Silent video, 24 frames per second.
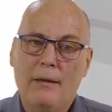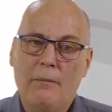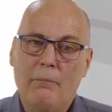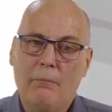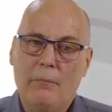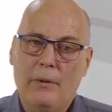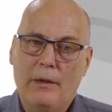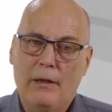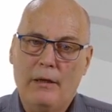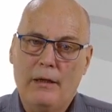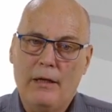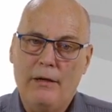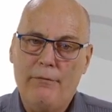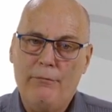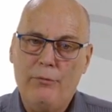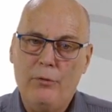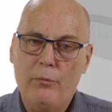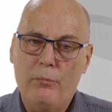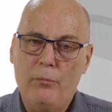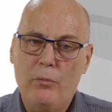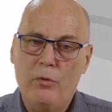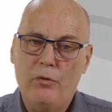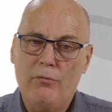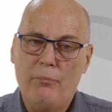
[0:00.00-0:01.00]
But if
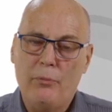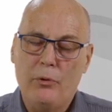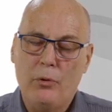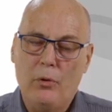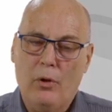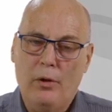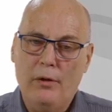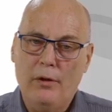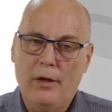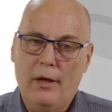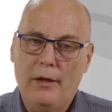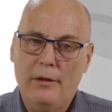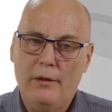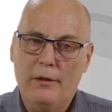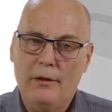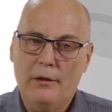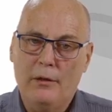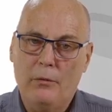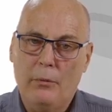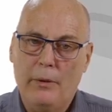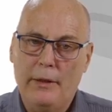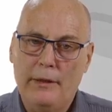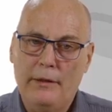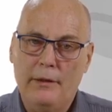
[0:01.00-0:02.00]
you move beyond
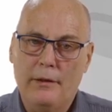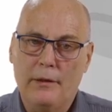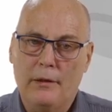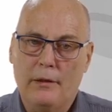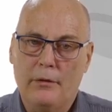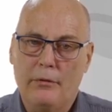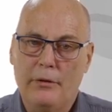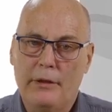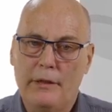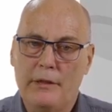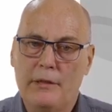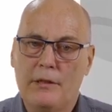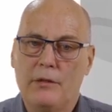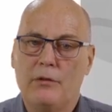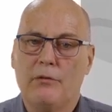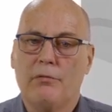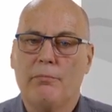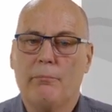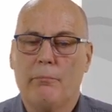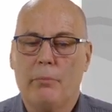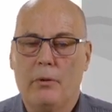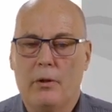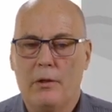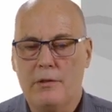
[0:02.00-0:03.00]
120 degrees,
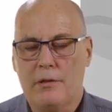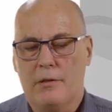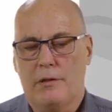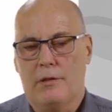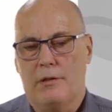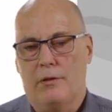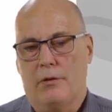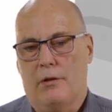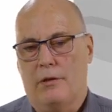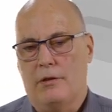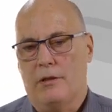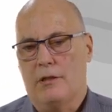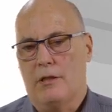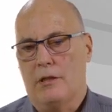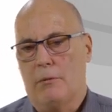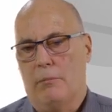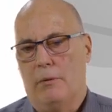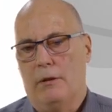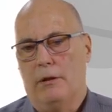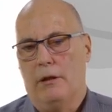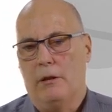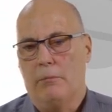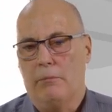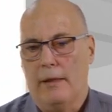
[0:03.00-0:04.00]
you've passed the transient
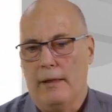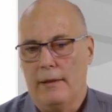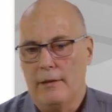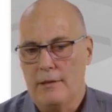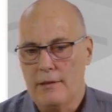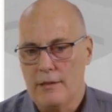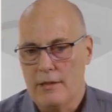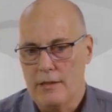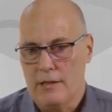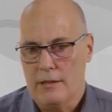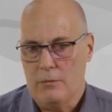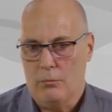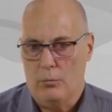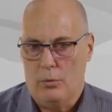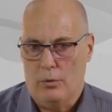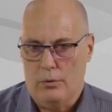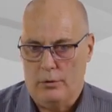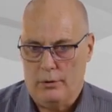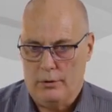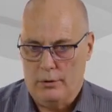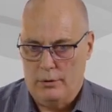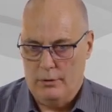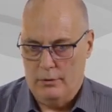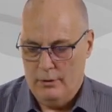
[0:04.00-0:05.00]
stability limit and the system will
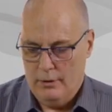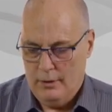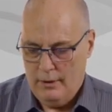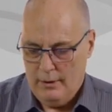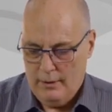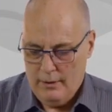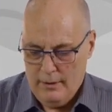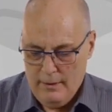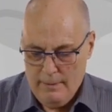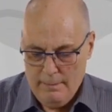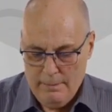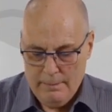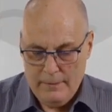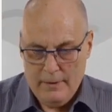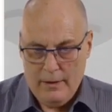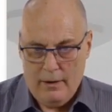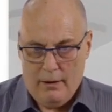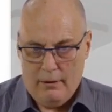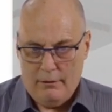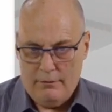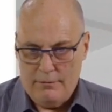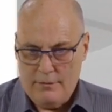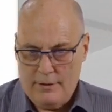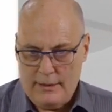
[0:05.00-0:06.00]
go
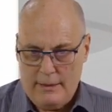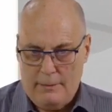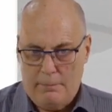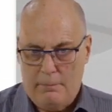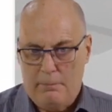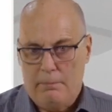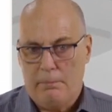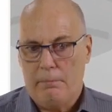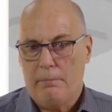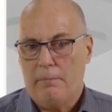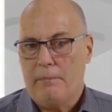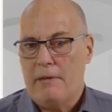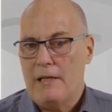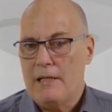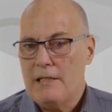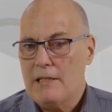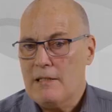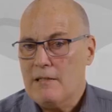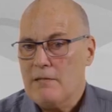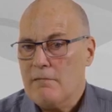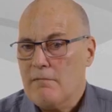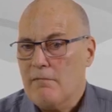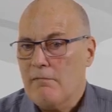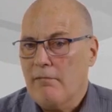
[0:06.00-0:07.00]
out of step.
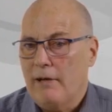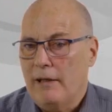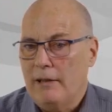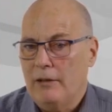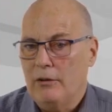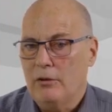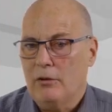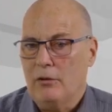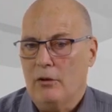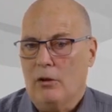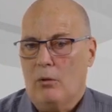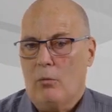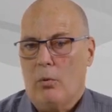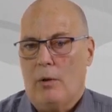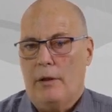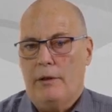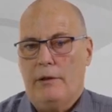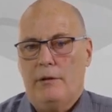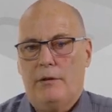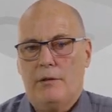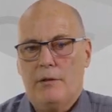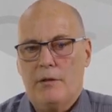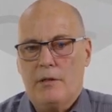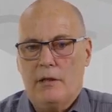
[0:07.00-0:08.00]
These values are quite
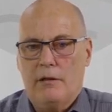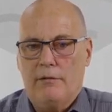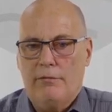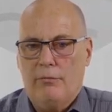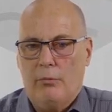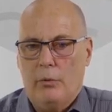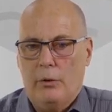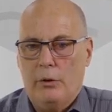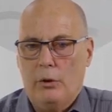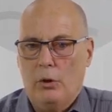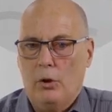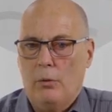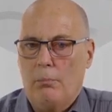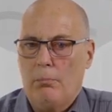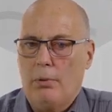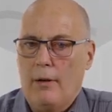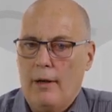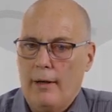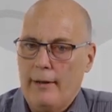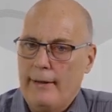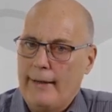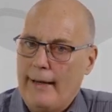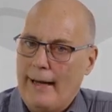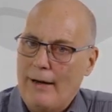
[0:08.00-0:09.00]
interesting for when you
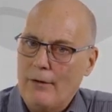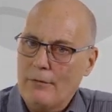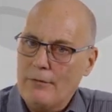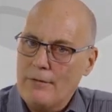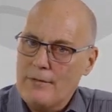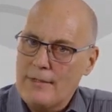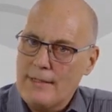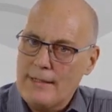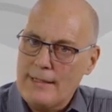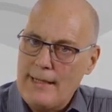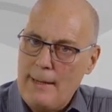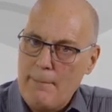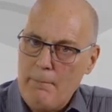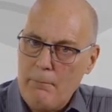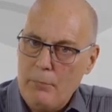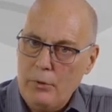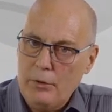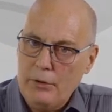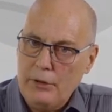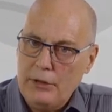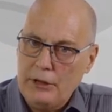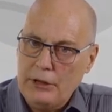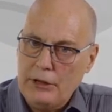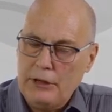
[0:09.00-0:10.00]
apply the out of step
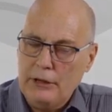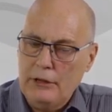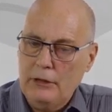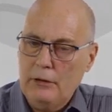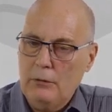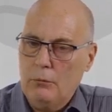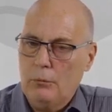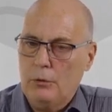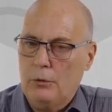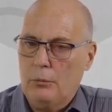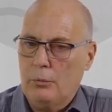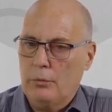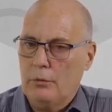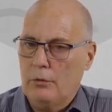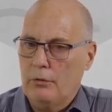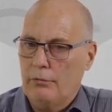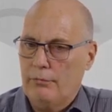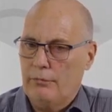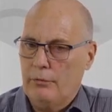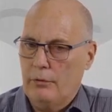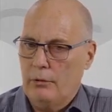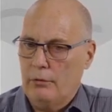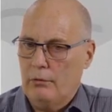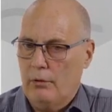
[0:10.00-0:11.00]
protection, which we'll
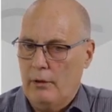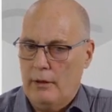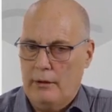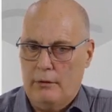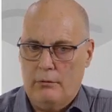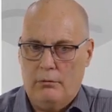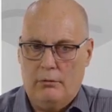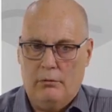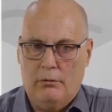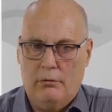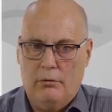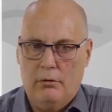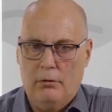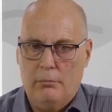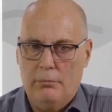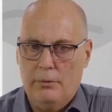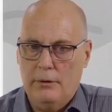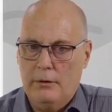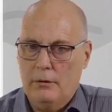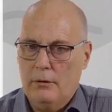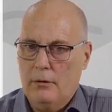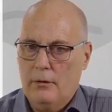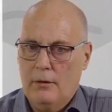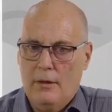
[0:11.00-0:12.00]
refer to later on a little
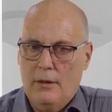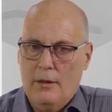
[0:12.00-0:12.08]
bit.